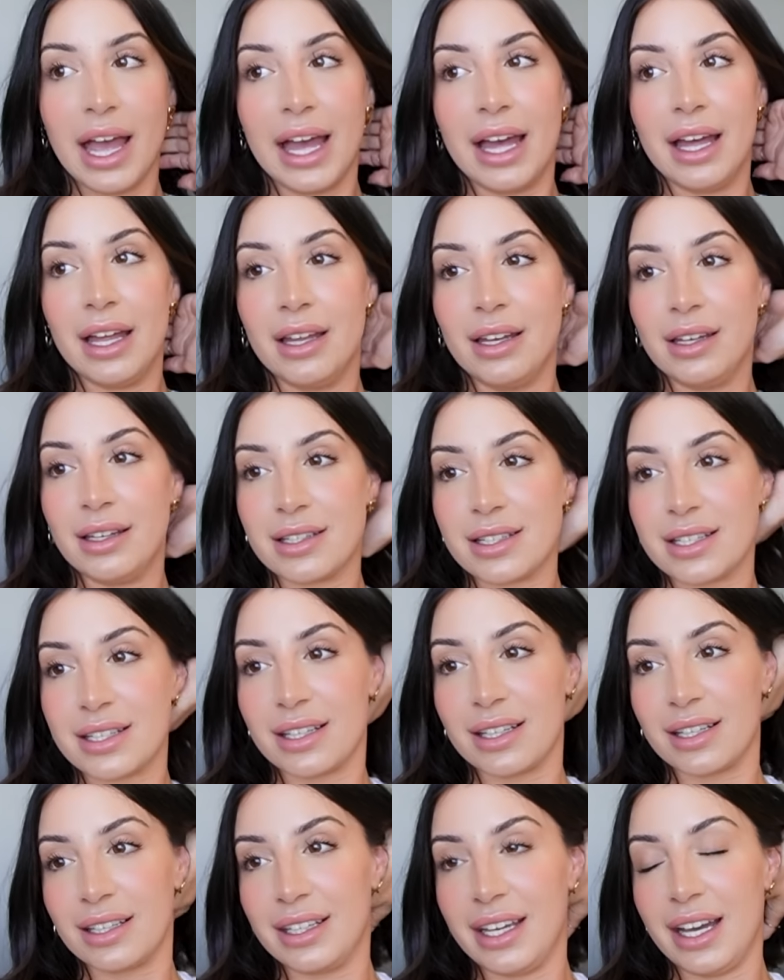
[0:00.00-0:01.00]
And
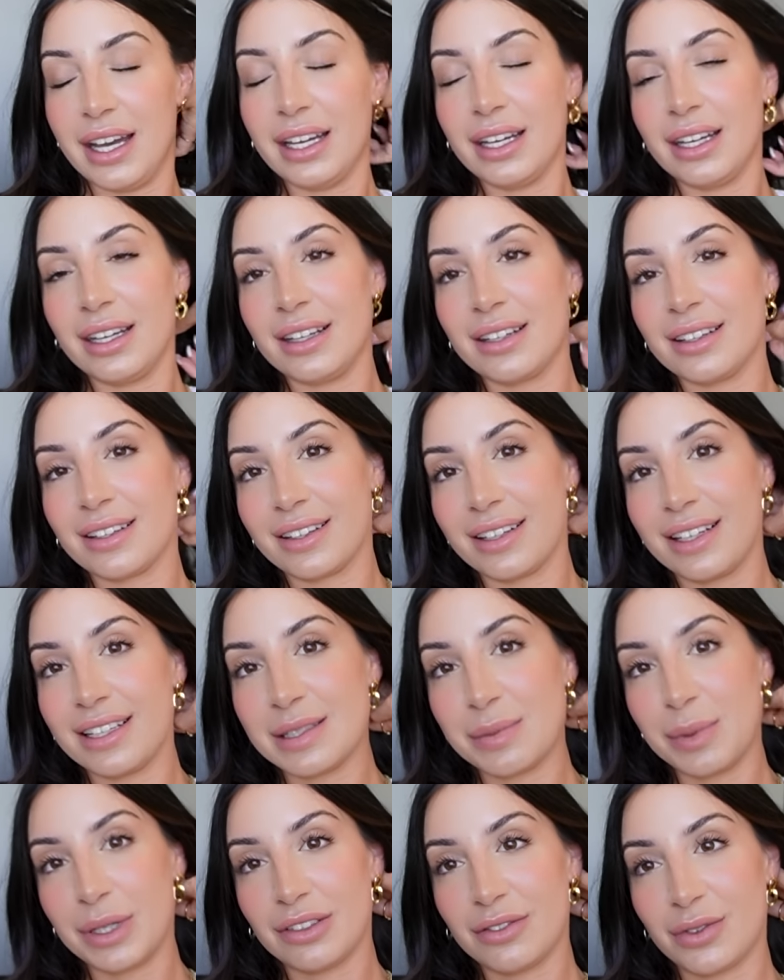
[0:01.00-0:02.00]
yeah, it's
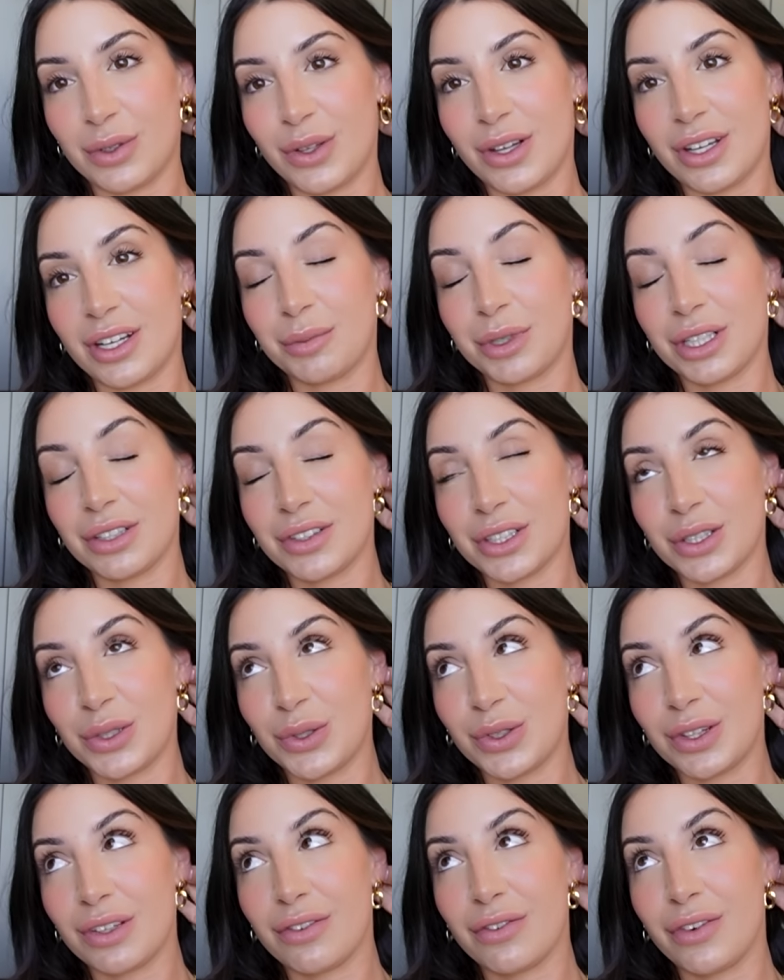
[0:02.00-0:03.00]
been full on. I'm gonna
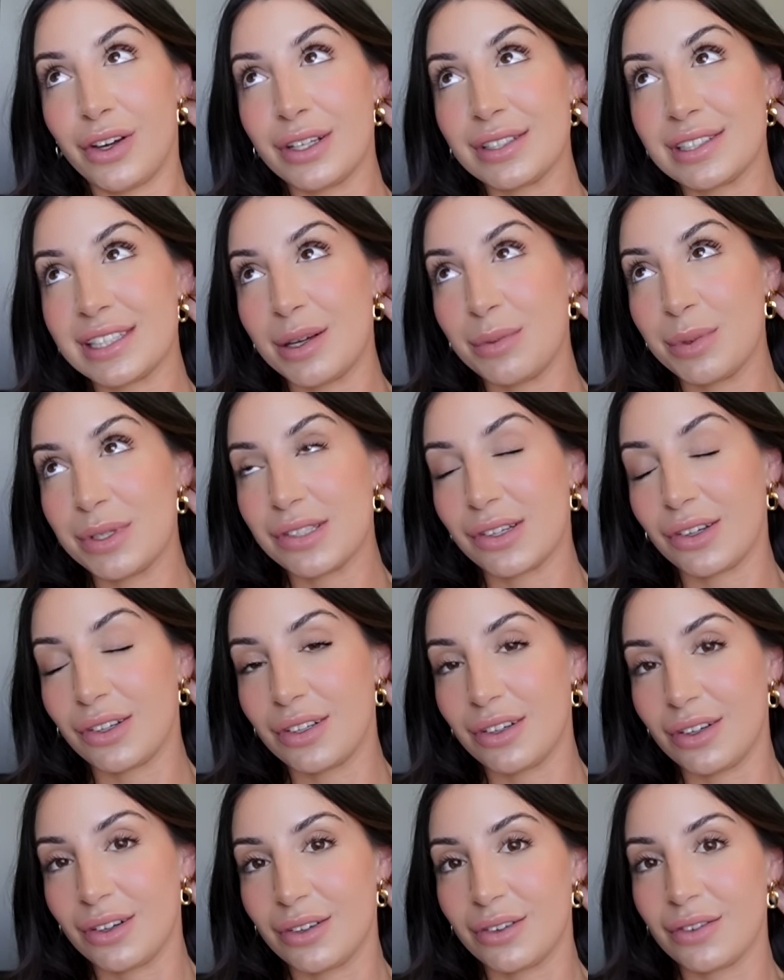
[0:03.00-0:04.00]
record the first episode
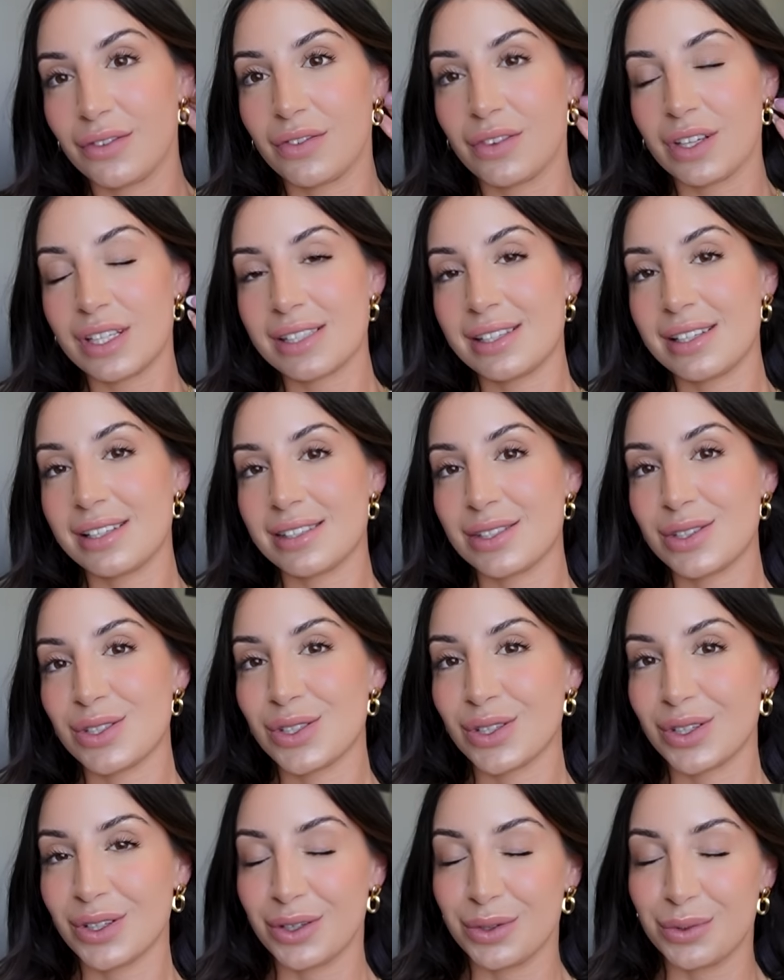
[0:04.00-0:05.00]
of season
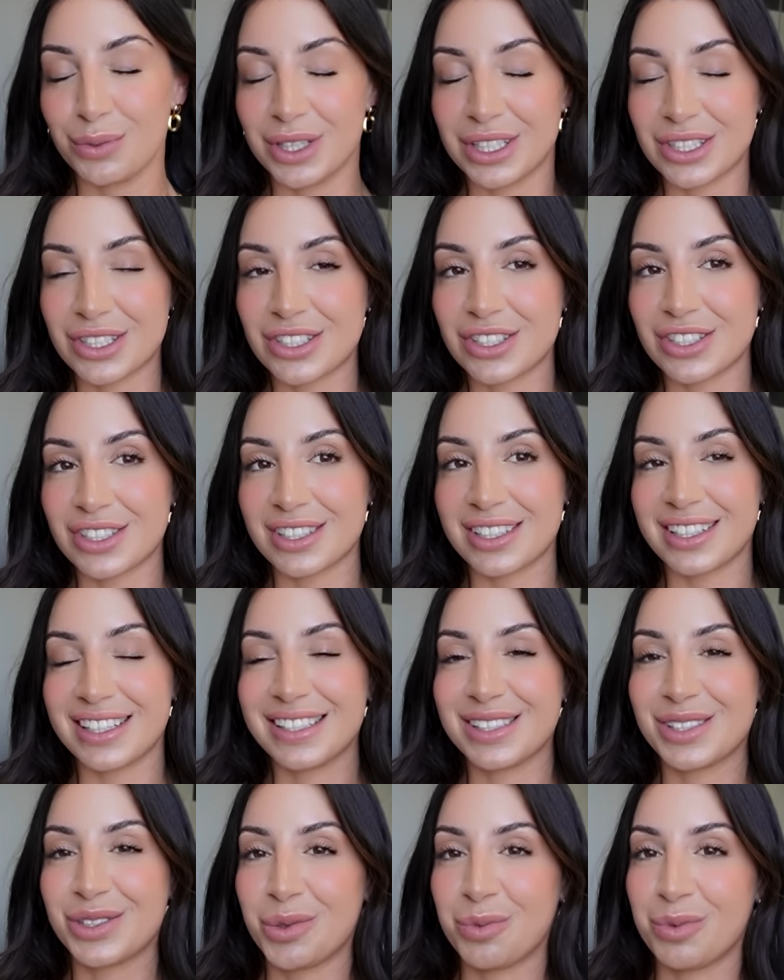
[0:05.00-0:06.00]
2, which
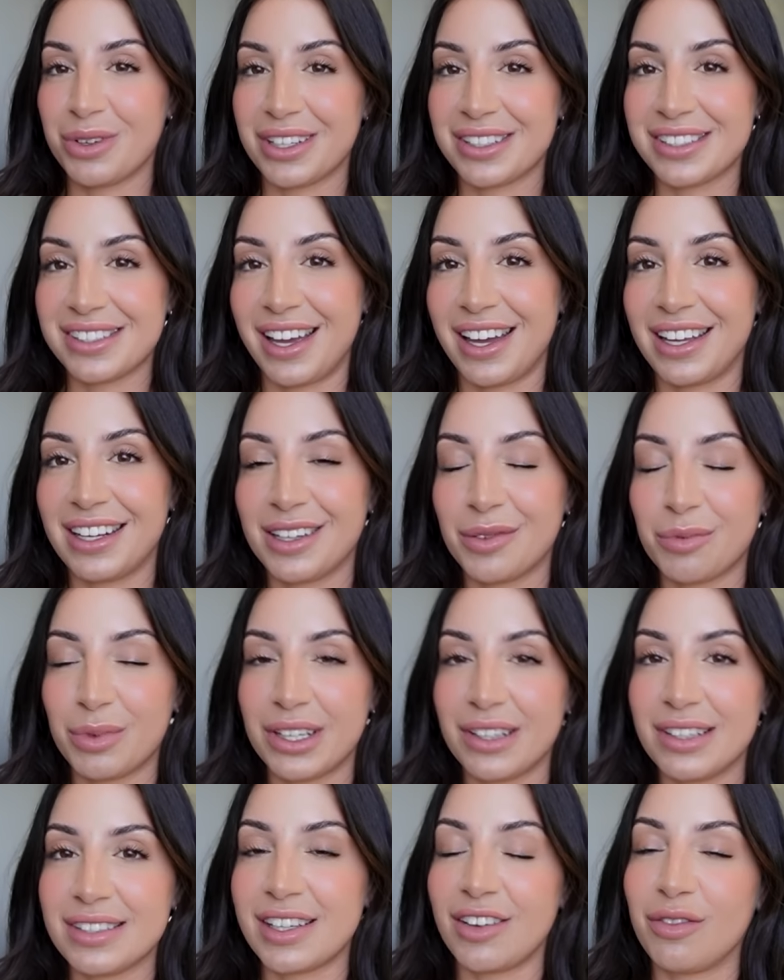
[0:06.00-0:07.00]
is super exciting
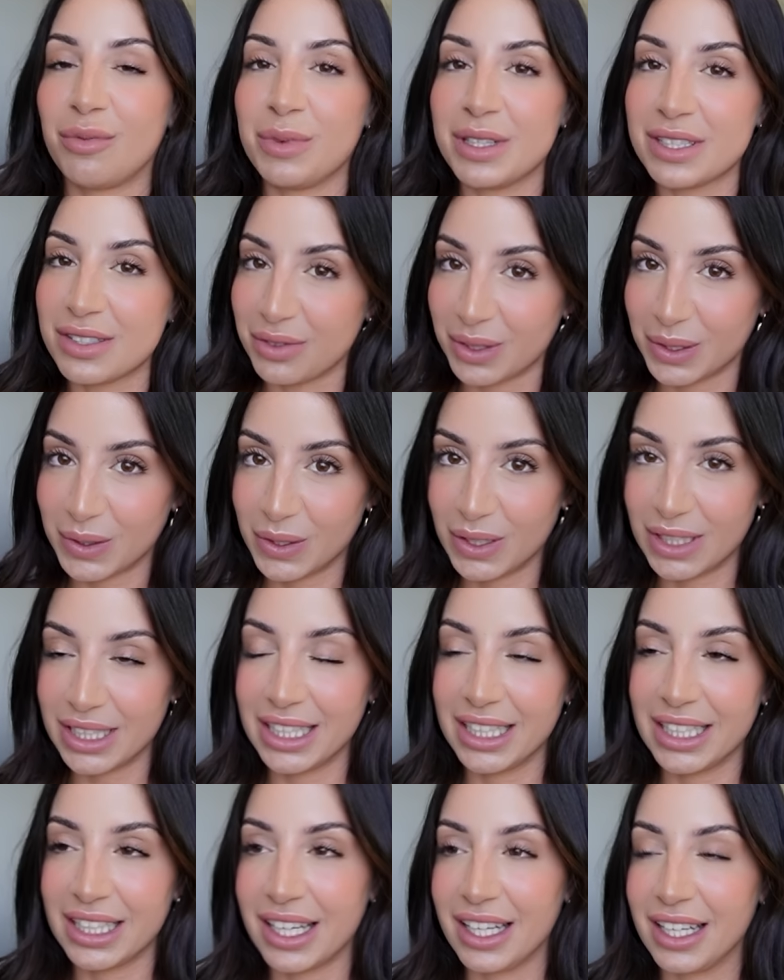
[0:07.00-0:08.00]
because I've missed
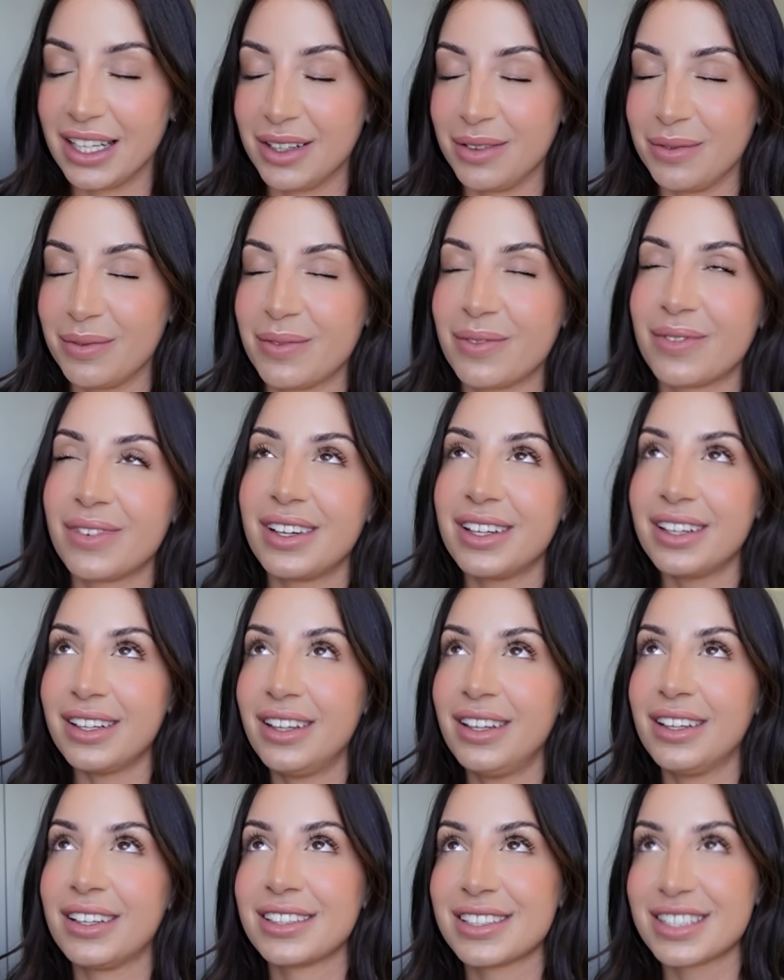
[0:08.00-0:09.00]
recording and
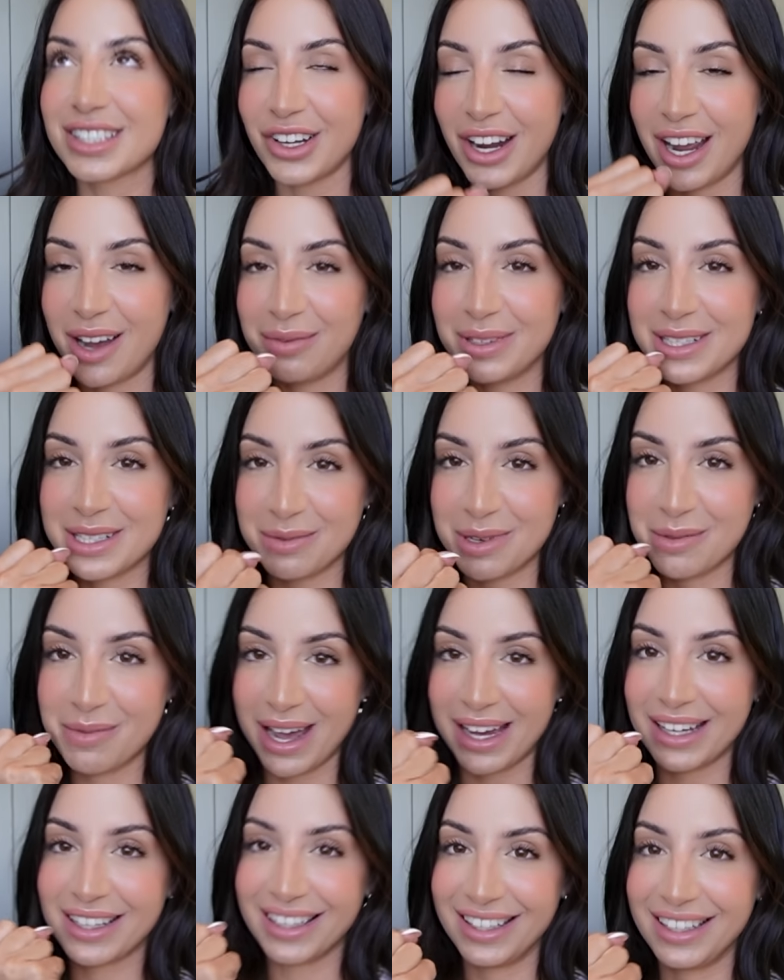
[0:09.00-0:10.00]
I'm so happy to be
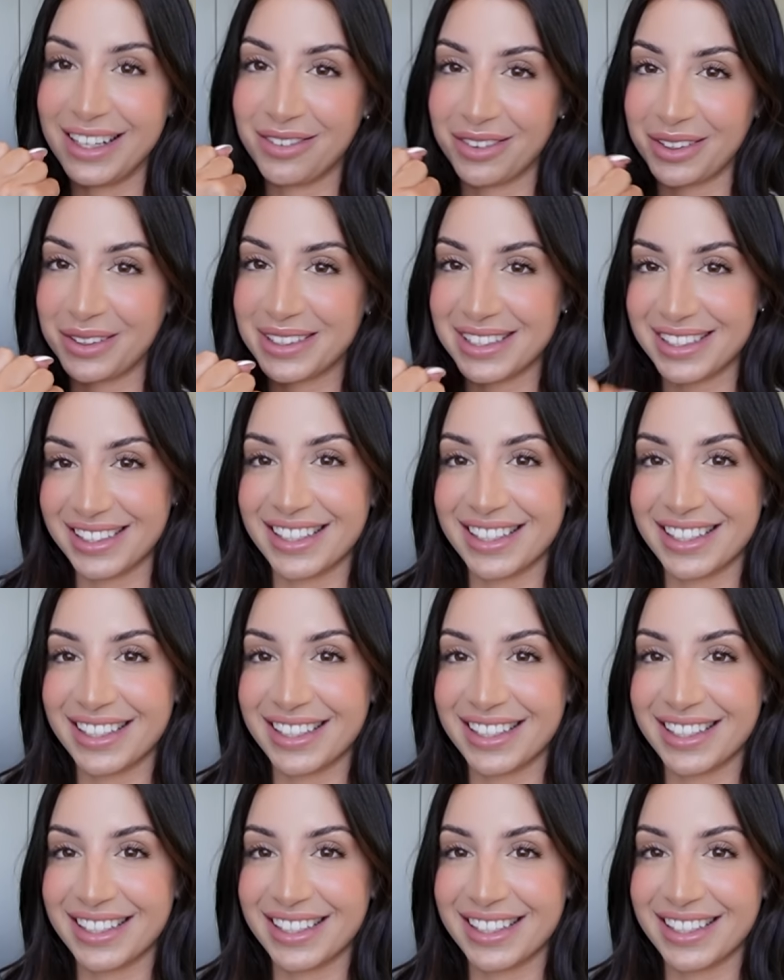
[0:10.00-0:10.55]
back in everyone's